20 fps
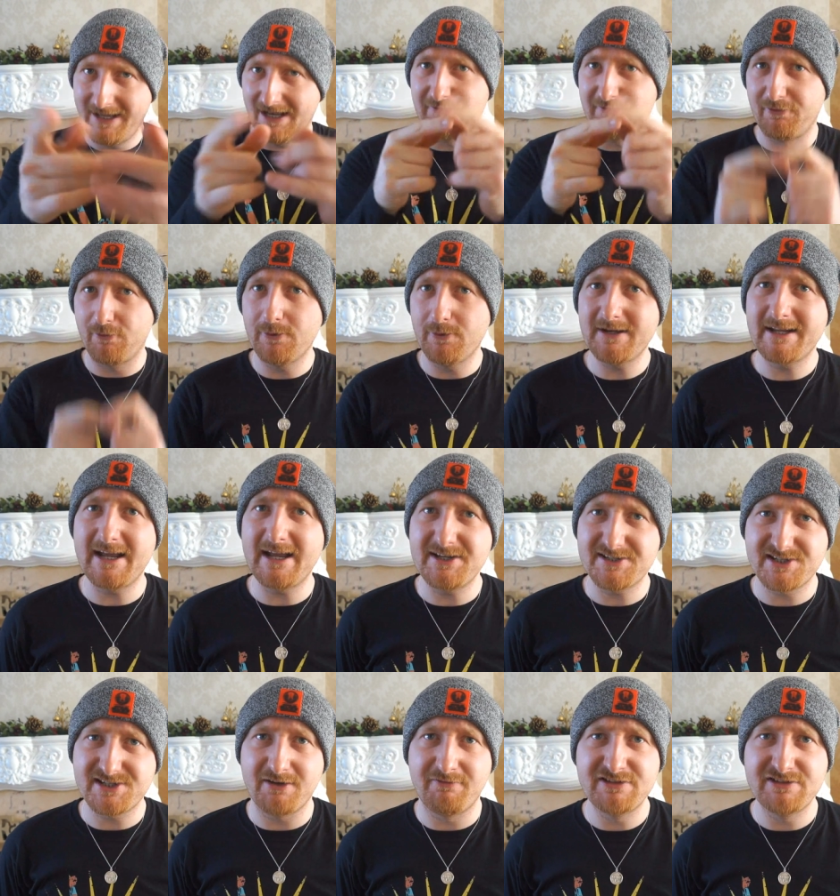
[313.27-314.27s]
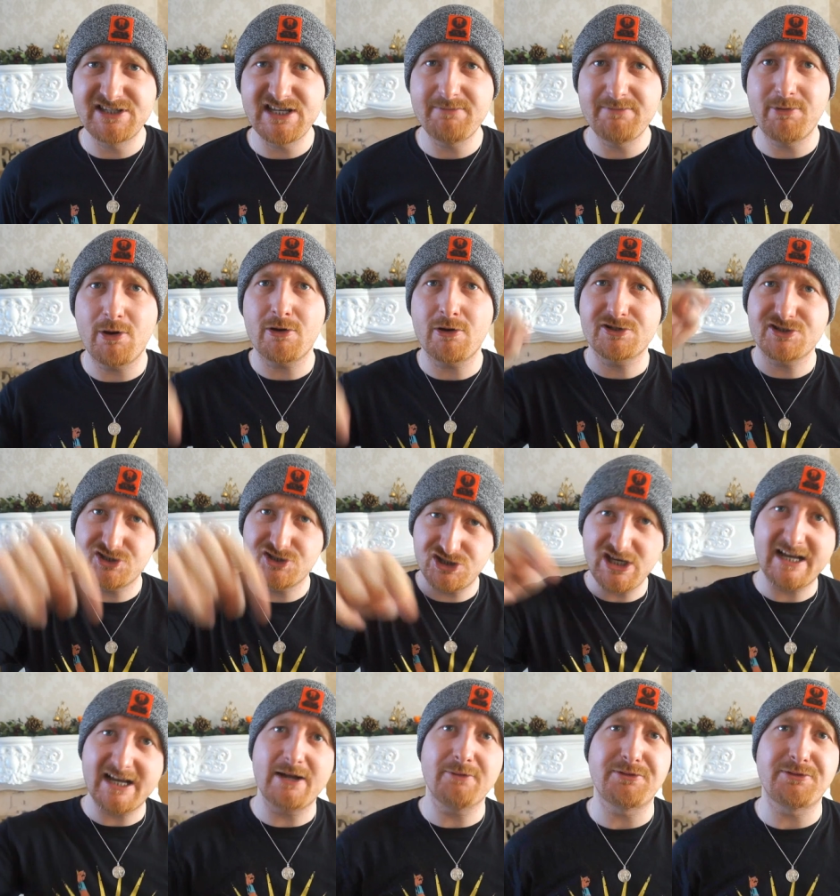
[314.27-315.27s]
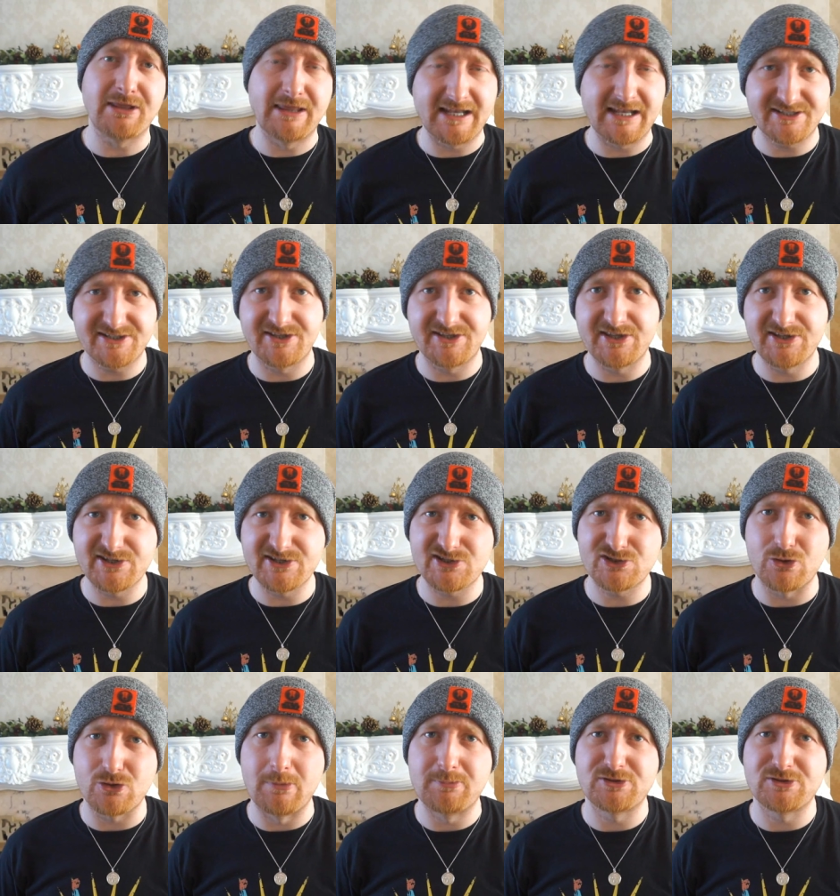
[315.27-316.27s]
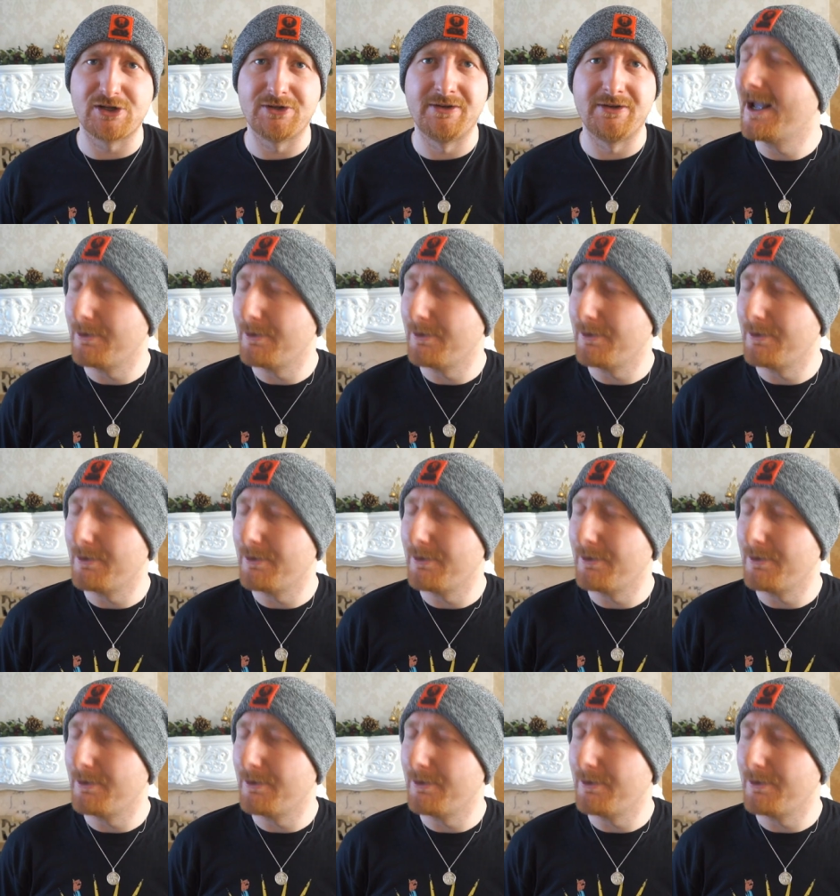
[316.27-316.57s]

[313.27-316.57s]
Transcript: And if you want to get yourself a Zbox, check out the links in the description.